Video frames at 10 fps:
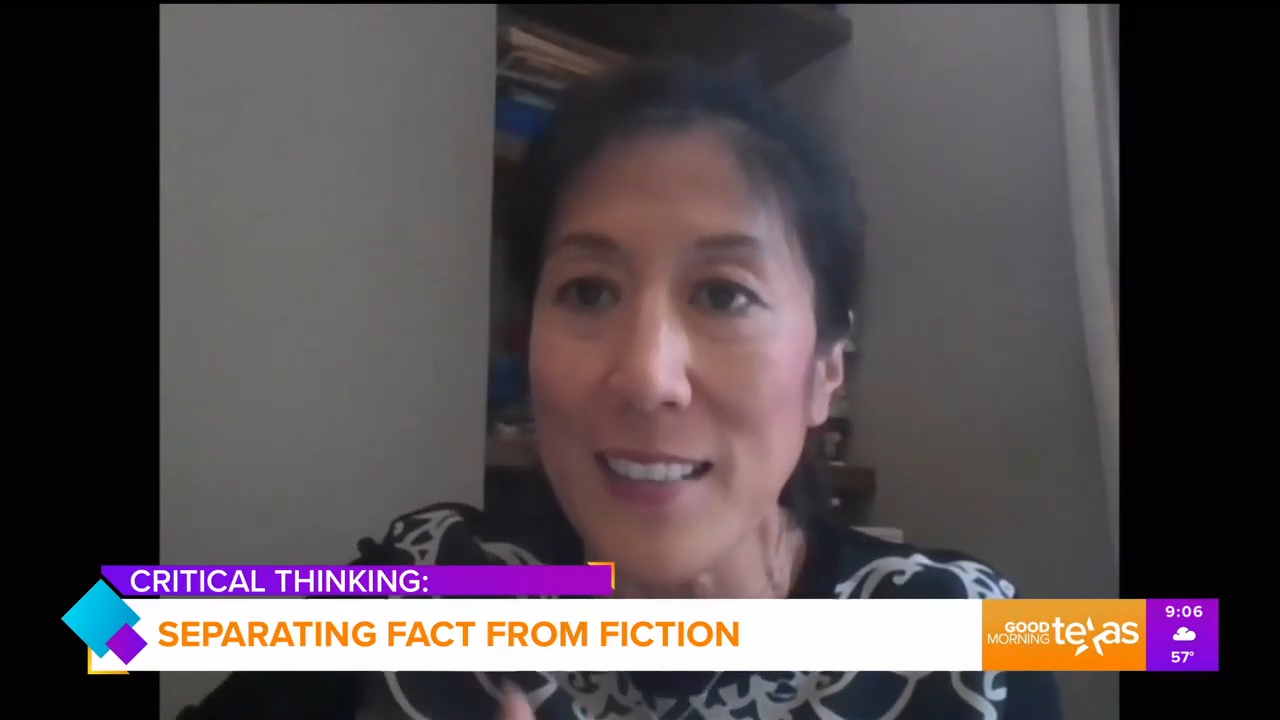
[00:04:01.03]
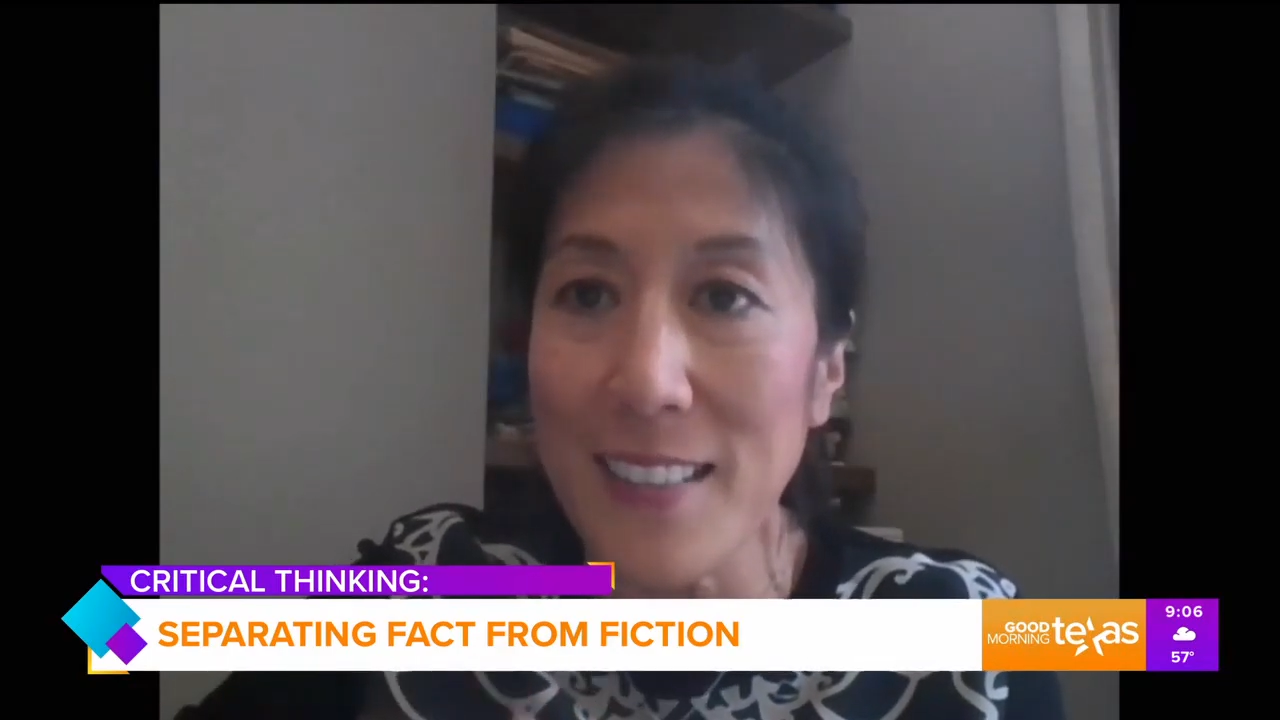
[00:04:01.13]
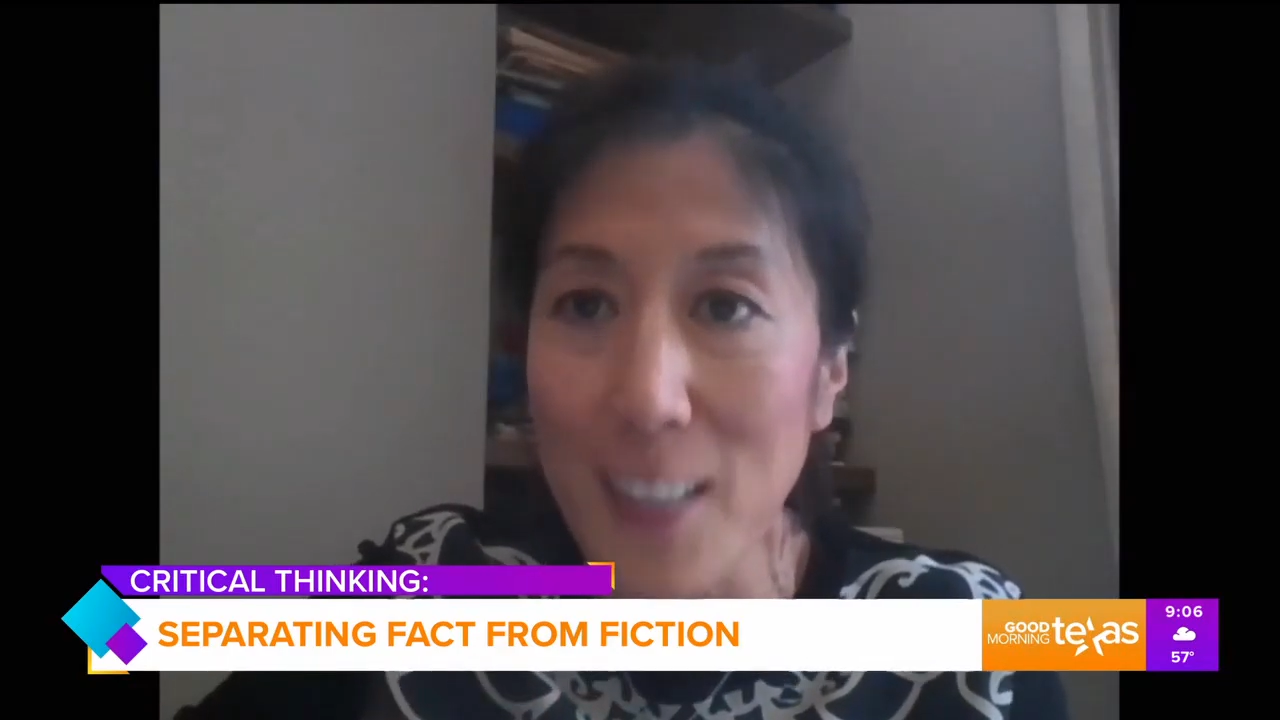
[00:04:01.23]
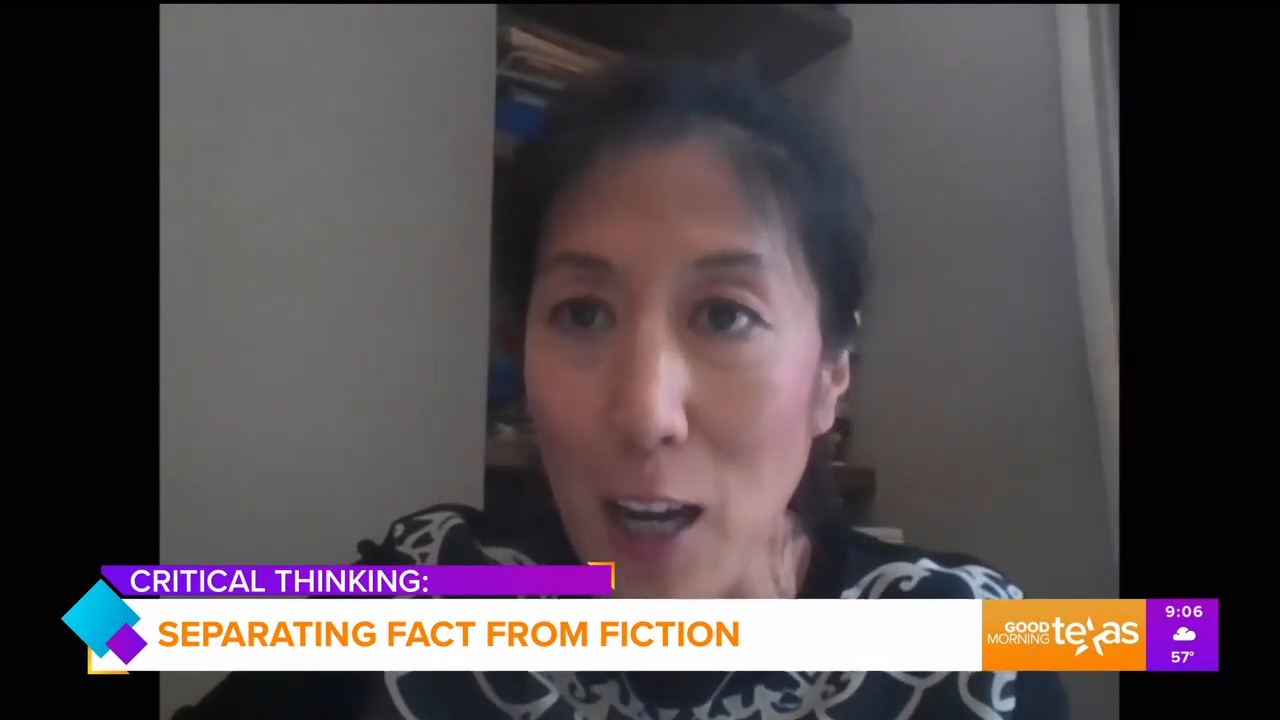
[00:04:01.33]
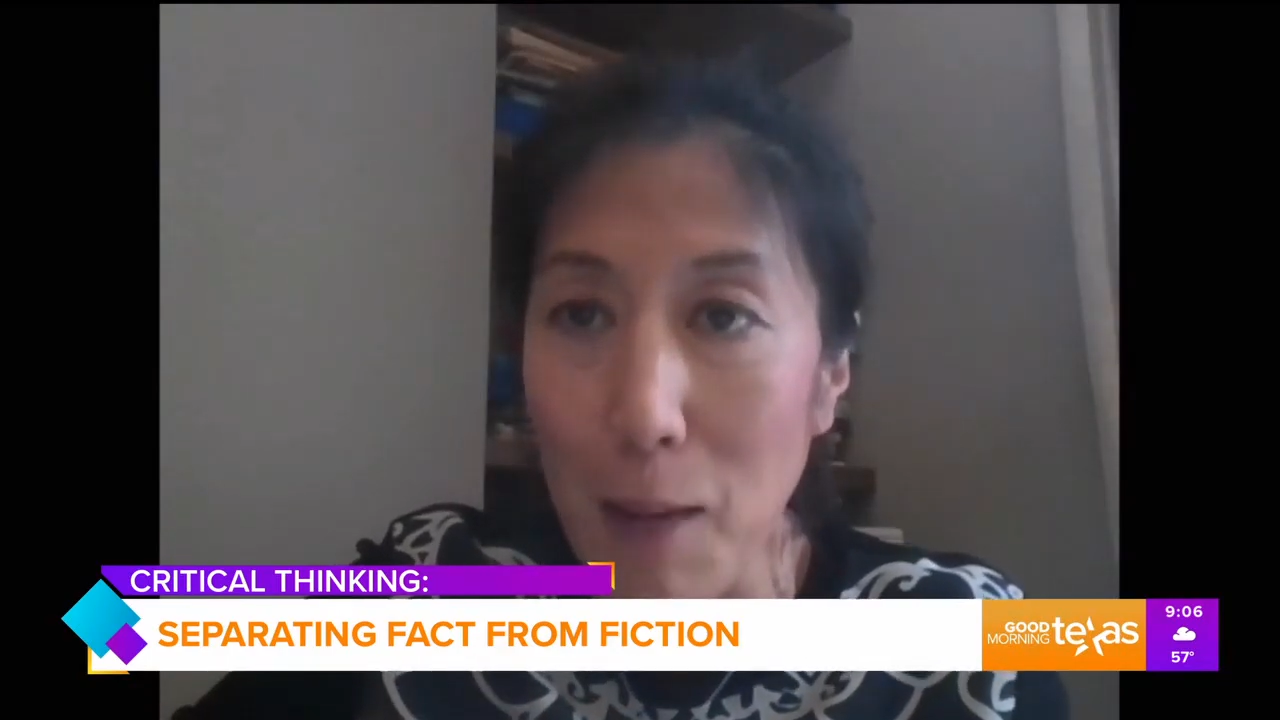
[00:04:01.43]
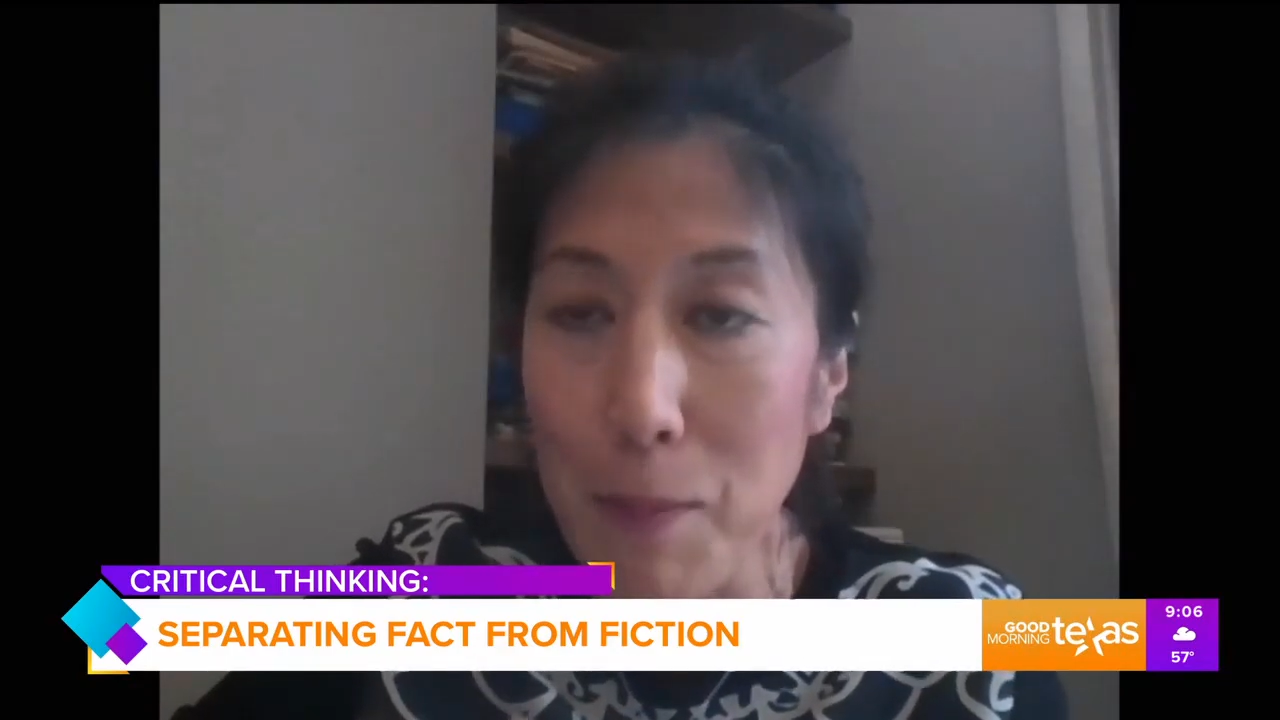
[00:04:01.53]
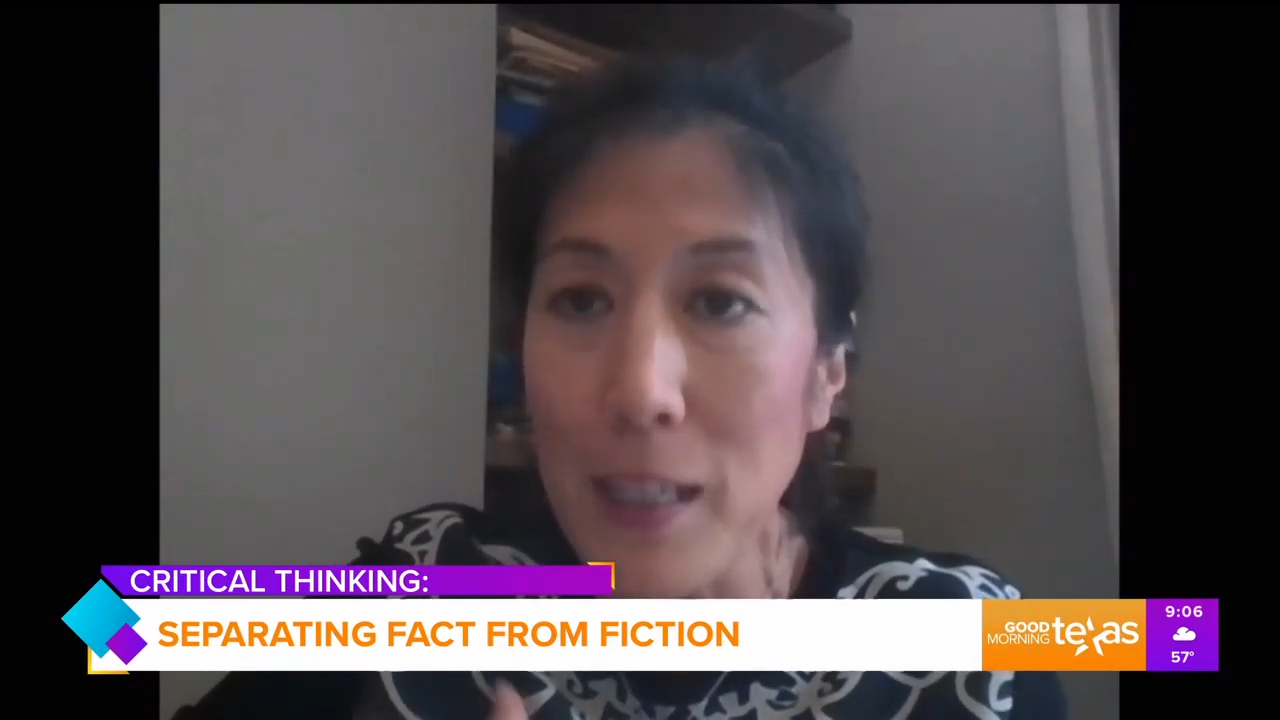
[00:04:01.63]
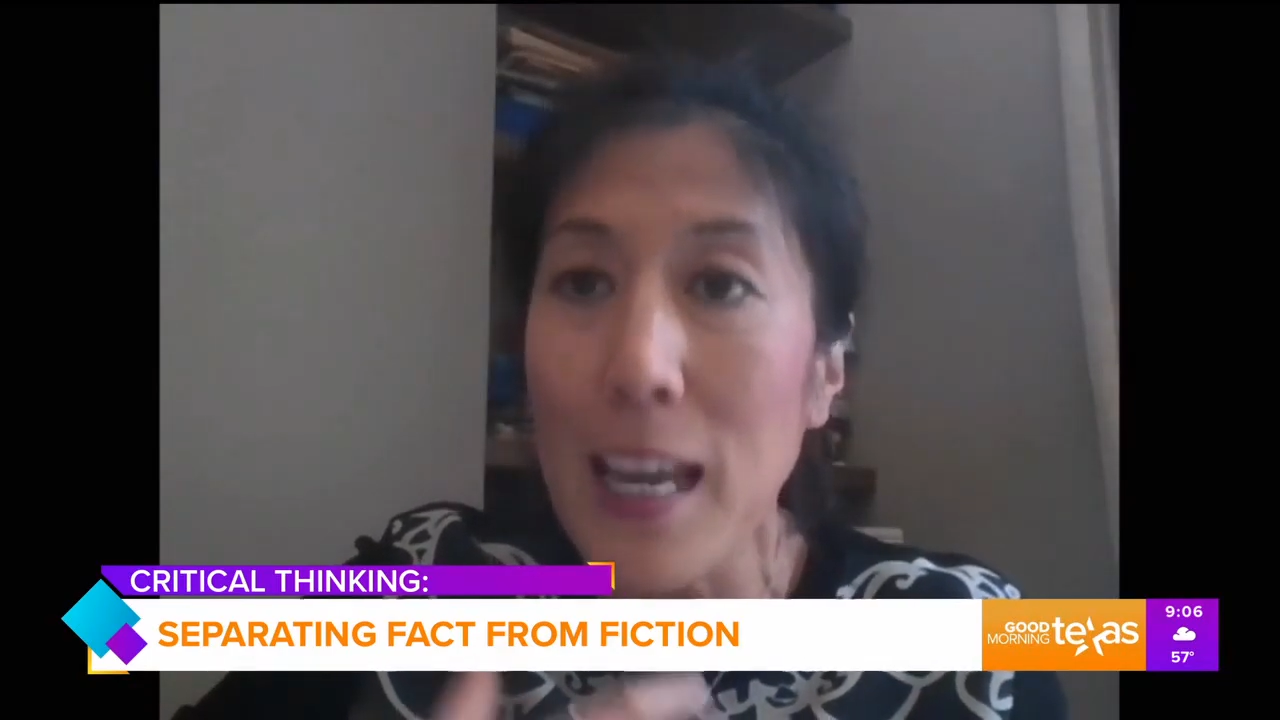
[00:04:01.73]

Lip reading: stop,